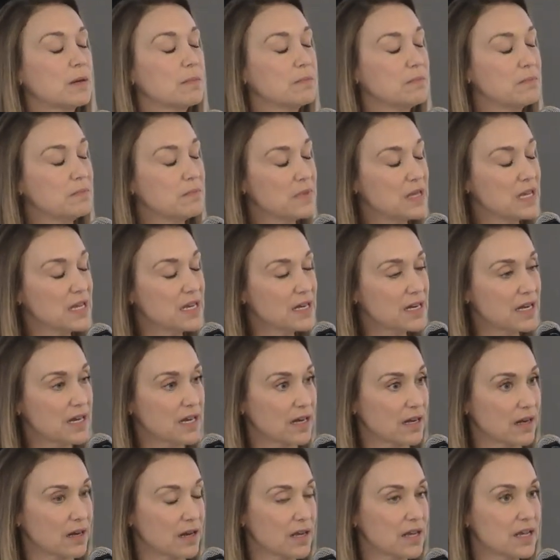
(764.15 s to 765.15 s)

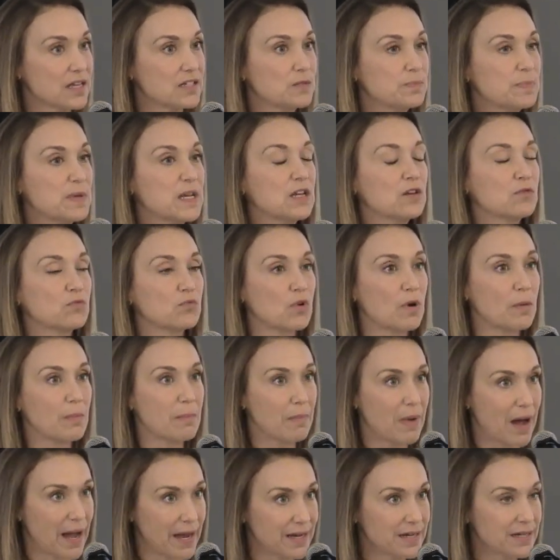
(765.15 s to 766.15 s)
meaning is being
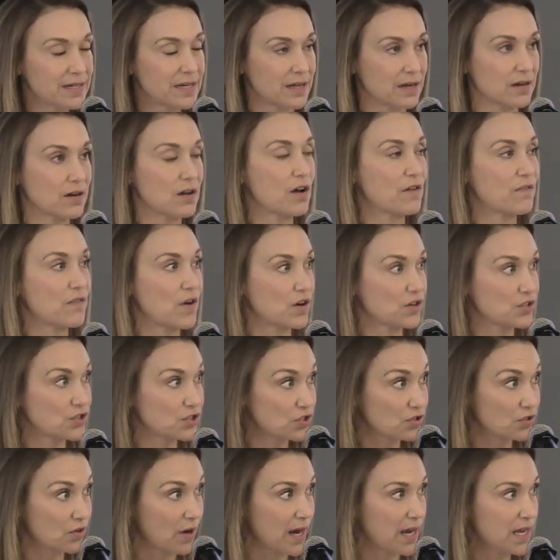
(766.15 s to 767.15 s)
reminded of our
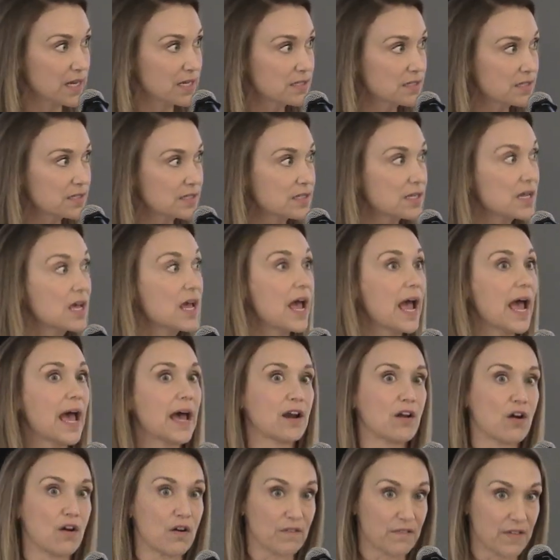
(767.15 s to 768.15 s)
strengths
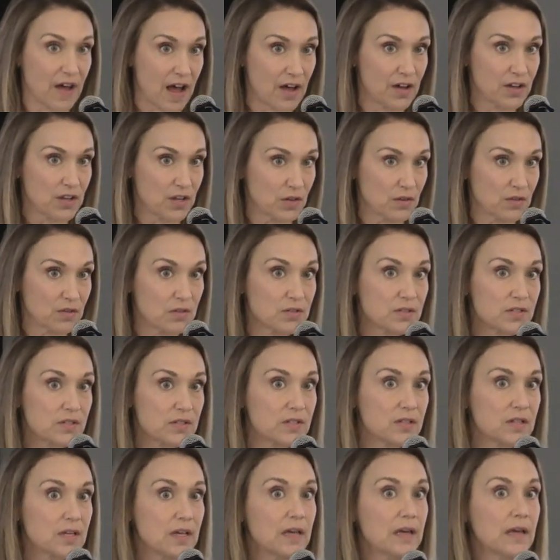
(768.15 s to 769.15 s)
and our
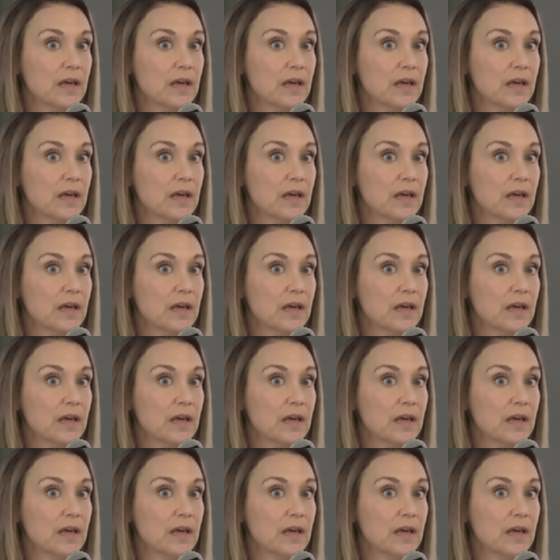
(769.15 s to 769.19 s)
values.